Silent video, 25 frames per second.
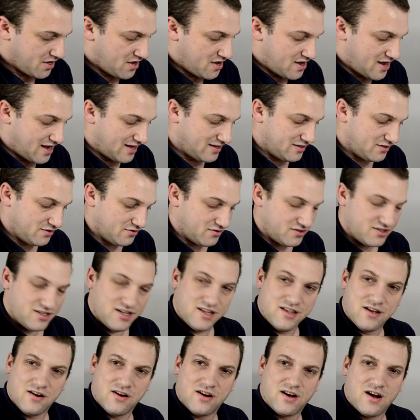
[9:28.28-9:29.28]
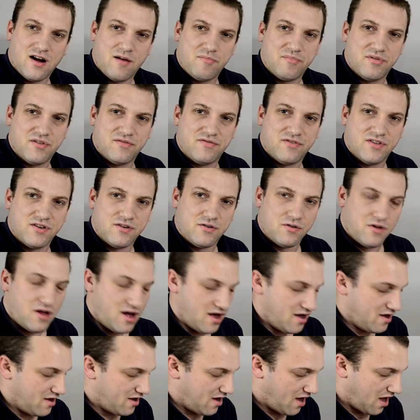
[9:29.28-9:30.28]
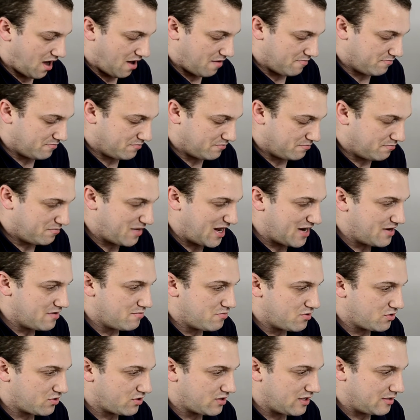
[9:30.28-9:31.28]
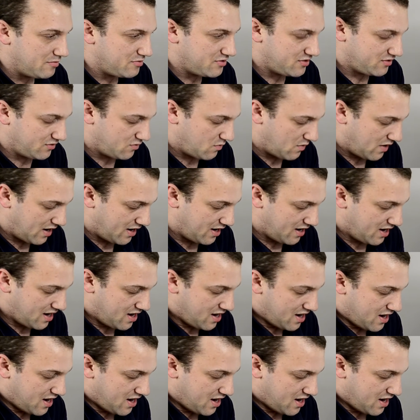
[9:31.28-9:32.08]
As you'll see, there are a couple of little bendable clips in the way,